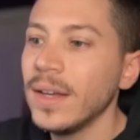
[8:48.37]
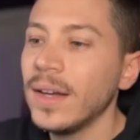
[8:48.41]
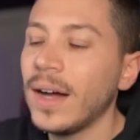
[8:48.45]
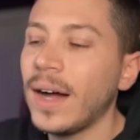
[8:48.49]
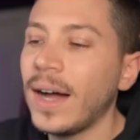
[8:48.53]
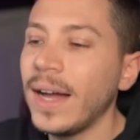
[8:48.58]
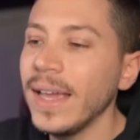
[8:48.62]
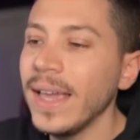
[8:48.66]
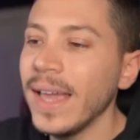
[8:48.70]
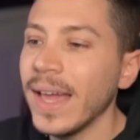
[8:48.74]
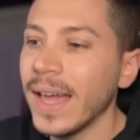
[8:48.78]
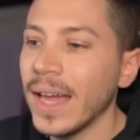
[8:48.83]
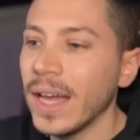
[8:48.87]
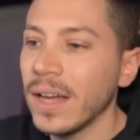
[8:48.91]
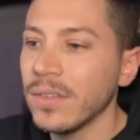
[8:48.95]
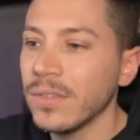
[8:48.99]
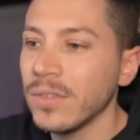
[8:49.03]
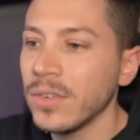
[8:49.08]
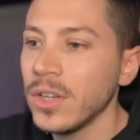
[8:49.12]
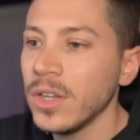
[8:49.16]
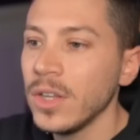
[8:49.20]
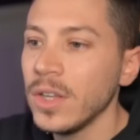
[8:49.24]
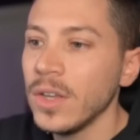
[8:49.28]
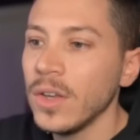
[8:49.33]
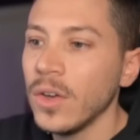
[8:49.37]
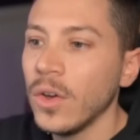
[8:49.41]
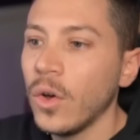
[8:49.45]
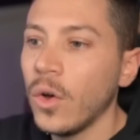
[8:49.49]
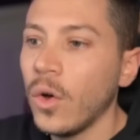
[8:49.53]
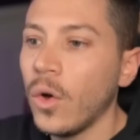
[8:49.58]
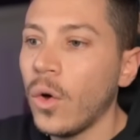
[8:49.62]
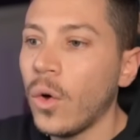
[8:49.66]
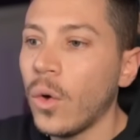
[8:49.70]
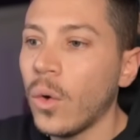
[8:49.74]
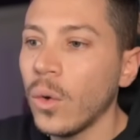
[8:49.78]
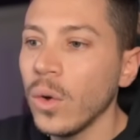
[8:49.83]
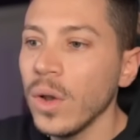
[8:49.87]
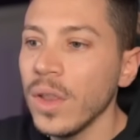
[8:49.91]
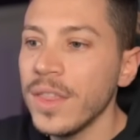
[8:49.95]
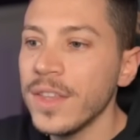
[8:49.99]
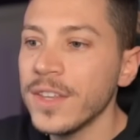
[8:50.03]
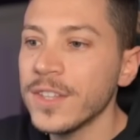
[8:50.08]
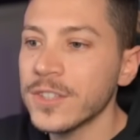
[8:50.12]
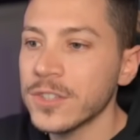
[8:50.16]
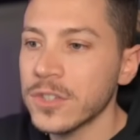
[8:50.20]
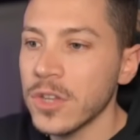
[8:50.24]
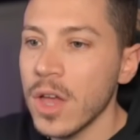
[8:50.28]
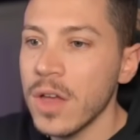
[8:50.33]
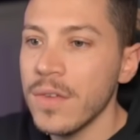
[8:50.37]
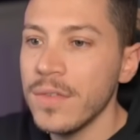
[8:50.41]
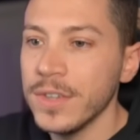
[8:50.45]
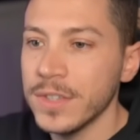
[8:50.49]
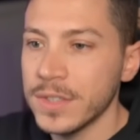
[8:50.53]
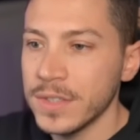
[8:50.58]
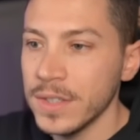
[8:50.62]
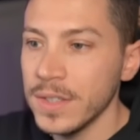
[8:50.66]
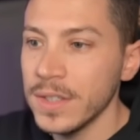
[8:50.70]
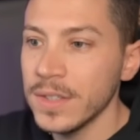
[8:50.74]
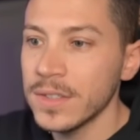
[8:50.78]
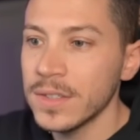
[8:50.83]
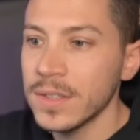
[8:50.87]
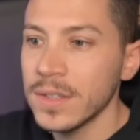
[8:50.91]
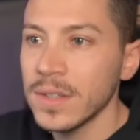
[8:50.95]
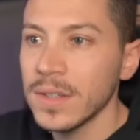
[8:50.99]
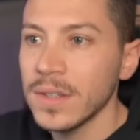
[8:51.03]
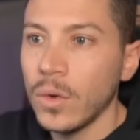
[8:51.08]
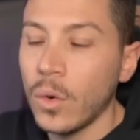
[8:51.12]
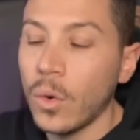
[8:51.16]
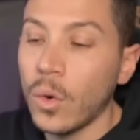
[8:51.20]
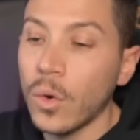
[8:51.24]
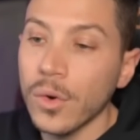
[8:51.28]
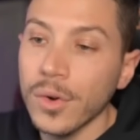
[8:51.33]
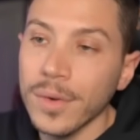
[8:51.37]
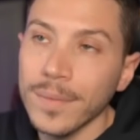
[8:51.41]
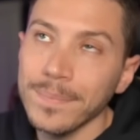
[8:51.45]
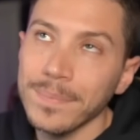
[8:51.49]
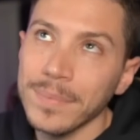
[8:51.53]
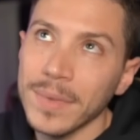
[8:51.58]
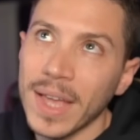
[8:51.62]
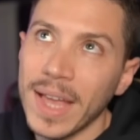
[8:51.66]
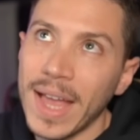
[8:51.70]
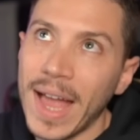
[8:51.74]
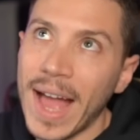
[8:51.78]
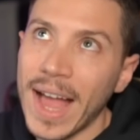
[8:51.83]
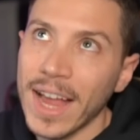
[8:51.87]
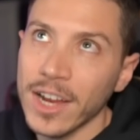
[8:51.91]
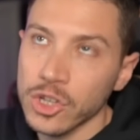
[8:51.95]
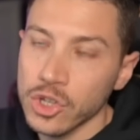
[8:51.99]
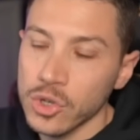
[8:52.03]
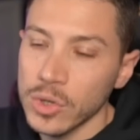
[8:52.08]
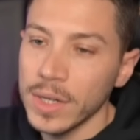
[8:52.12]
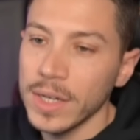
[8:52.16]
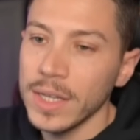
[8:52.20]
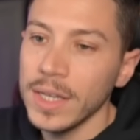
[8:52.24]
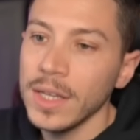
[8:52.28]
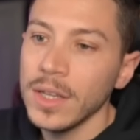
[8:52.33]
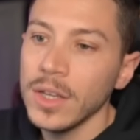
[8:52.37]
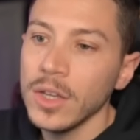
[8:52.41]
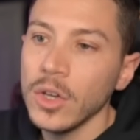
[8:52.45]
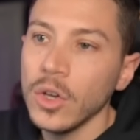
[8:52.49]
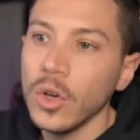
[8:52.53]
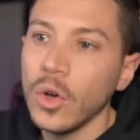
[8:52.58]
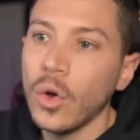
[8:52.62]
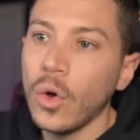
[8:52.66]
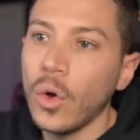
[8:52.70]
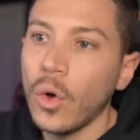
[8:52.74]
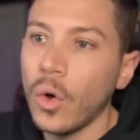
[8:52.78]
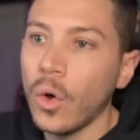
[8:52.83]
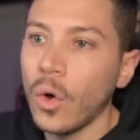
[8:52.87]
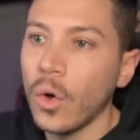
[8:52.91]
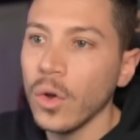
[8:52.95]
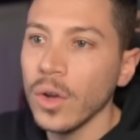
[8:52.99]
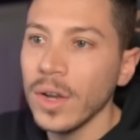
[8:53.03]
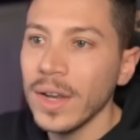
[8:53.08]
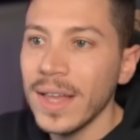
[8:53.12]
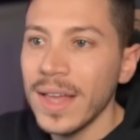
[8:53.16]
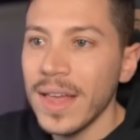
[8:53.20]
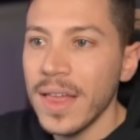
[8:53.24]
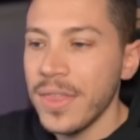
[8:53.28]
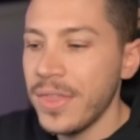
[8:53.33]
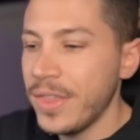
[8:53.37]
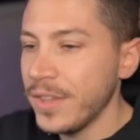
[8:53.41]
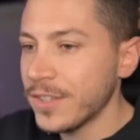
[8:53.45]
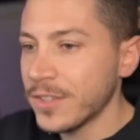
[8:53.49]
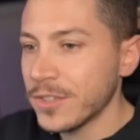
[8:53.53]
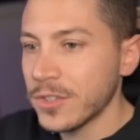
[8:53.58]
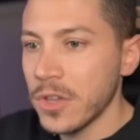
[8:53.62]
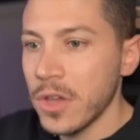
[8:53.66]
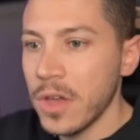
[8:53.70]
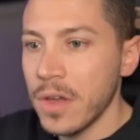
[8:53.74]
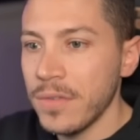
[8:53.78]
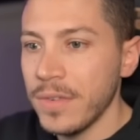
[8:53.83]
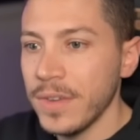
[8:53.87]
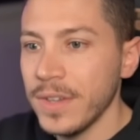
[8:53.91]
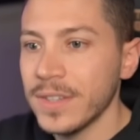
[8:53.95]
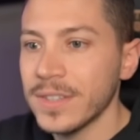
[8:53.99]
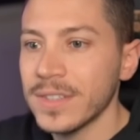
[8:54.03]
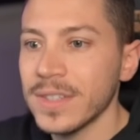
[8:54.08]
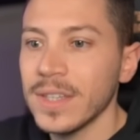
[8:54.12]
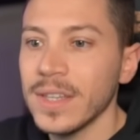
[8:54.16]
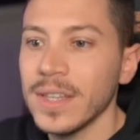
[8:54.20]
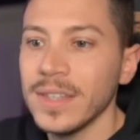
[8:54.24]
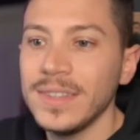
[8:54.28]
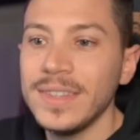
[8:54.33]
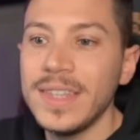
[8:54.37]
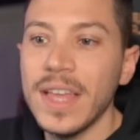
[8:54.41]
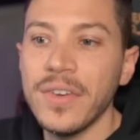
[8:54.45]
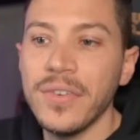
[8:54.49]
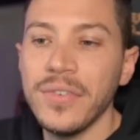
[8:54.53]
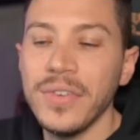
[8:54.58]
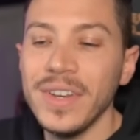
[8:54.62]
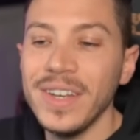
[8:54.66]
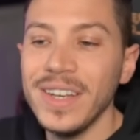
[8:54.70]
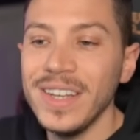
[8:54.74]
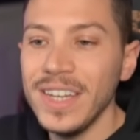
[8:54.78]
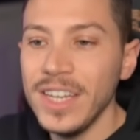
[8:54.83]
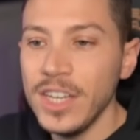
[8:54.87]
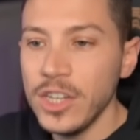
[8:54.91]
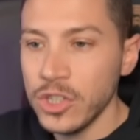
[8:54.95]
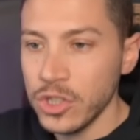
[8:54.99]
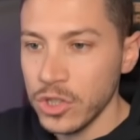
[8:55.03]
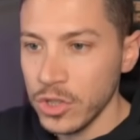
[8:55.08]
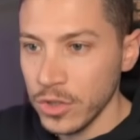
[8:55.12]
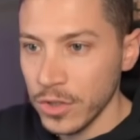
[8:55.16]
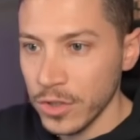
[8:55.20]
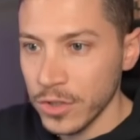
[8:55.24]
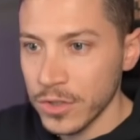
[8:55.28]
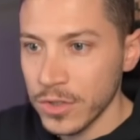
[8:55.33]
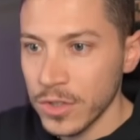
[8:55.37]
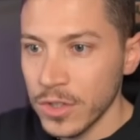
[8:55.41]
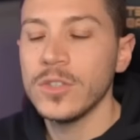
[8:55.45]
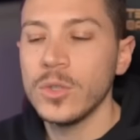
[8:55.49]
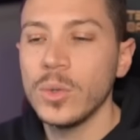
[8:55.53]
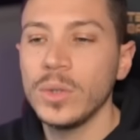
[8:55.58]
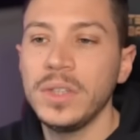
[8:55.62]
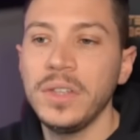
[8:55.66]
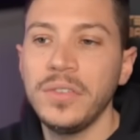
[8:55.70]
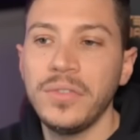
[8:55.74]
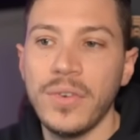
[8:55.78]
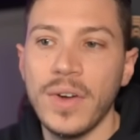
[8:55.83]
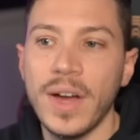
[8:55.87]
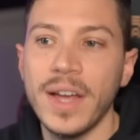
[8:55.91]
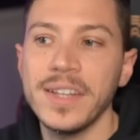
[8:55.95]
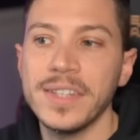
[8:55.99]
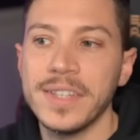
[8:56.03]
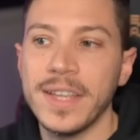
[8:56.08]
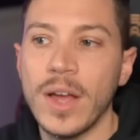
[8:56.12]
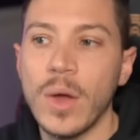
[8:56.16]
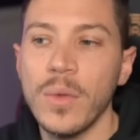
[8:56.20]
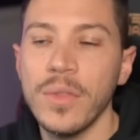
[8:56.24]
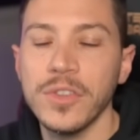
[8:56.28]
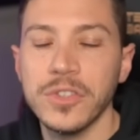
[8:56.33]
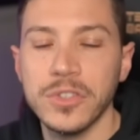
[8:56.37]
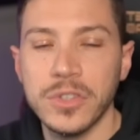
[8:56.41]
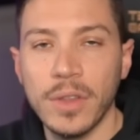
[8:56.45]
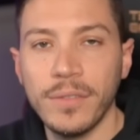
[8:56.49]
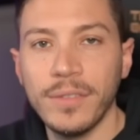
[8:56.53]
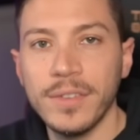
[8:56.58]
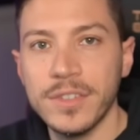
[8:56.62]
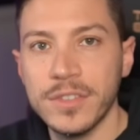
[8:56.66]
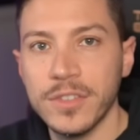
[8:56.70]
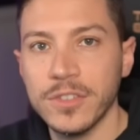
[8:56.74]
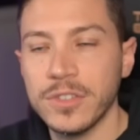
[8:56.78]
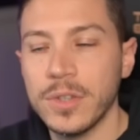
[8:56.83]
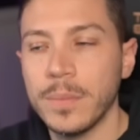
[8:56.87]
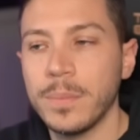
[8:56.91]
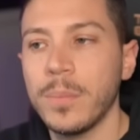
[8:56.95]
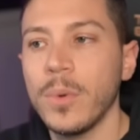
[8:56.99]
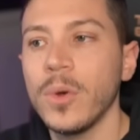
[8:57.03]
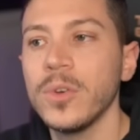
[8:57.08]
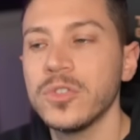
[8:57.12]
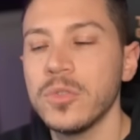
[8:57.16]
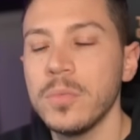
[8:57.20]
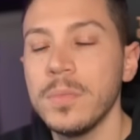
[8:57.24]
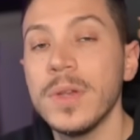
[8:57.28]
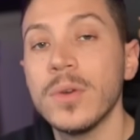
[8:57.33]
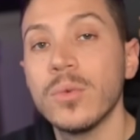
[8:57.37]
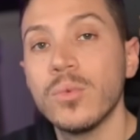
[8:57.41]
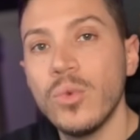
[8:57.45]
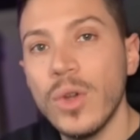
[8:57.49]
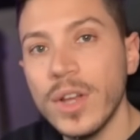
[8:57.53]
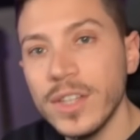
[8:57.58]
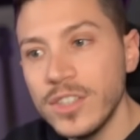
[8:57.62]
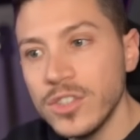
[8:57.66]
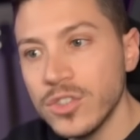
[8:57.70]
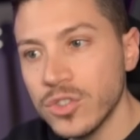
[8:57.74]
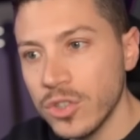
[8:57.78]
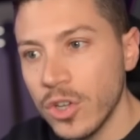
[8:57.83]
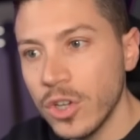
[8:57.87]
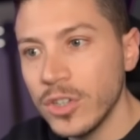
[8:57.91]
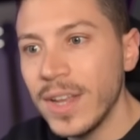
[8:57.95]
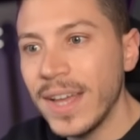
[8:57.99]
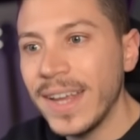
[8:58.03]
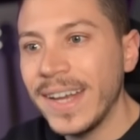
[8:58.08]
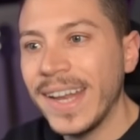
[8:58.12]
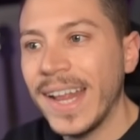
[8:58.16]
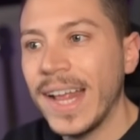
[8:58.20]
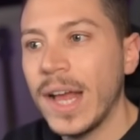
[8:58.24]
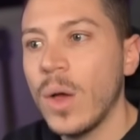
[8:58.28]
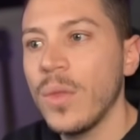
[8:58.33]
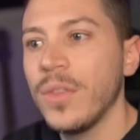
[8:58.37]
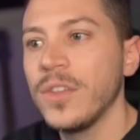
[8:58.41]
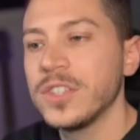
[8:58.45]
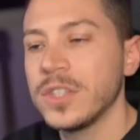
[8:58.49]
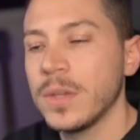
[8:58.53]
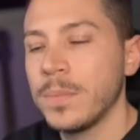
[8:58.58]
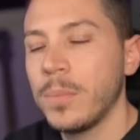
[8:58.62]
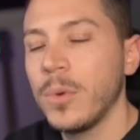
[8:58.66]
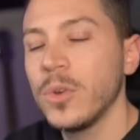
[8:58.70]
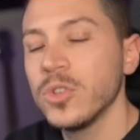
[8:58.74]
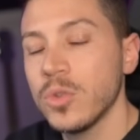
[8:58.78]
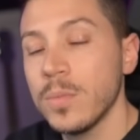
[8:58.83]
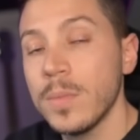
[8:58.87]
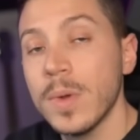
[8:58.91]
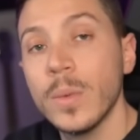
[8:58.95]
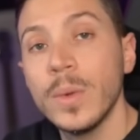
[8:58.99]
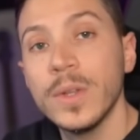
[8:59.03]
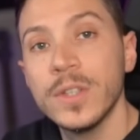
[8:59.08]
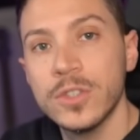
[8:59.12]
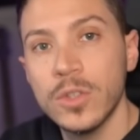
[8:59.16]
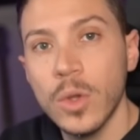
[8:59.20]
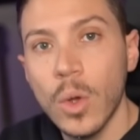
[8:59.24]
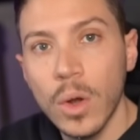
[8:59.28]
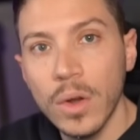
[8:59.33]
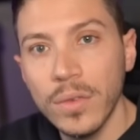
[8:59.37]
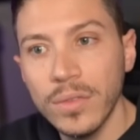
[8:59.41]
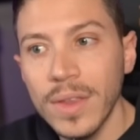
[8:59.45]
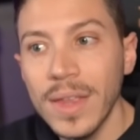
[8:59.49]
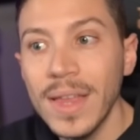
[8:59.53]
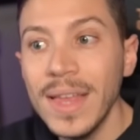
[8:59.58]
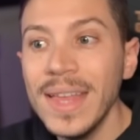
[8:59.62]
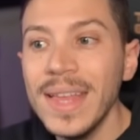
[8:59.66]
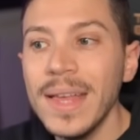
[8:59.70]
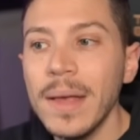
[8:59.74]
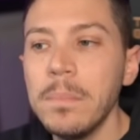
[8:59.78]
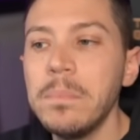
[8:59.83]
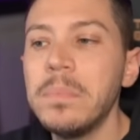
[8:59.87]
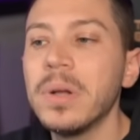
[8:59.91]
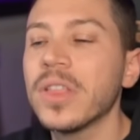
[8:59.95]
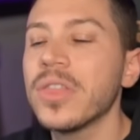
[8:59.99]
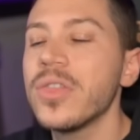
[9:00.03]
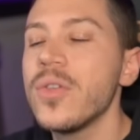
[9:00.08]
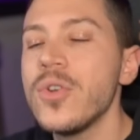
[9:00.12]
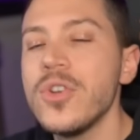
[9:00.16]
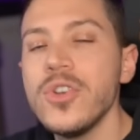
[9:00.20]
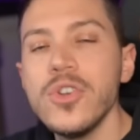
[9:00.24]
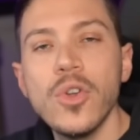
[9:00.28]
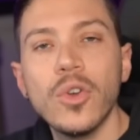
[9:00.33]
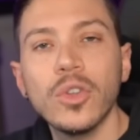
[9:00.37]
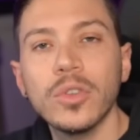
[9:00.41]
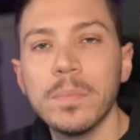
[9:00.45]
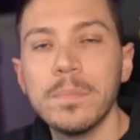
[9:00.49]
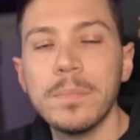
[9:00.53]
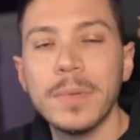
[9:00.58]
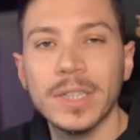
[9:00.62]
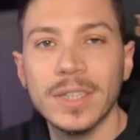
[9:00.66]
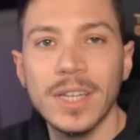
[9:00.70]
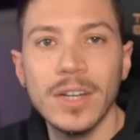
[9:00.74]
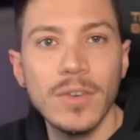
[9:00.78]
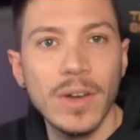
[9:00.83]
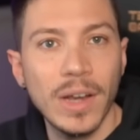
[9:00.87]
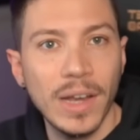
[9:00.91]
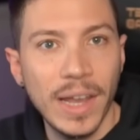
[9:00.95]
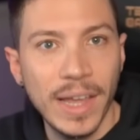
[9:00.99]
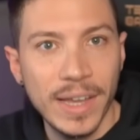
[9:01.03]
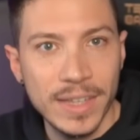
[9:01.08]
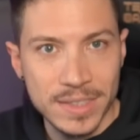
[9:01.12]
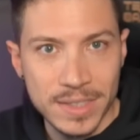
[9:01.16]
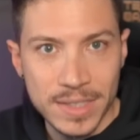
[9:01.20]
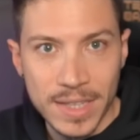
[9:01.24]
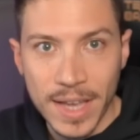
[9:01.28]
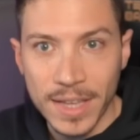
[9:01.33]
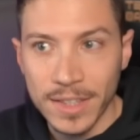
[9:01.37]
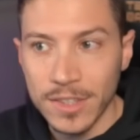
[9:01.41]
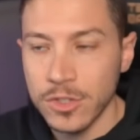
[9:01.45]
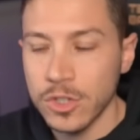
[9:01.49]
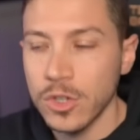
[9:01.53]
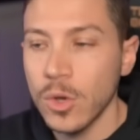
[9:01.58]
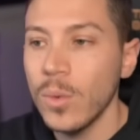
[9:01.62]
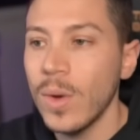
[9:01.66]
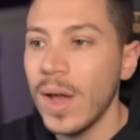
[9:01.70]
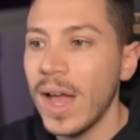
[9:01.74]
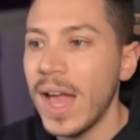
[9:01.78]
I have all the services, or actually all the service definitions. So it defines how the services are supposed to be registered and how they're supposed to be resolved, but they're not materialized yet. So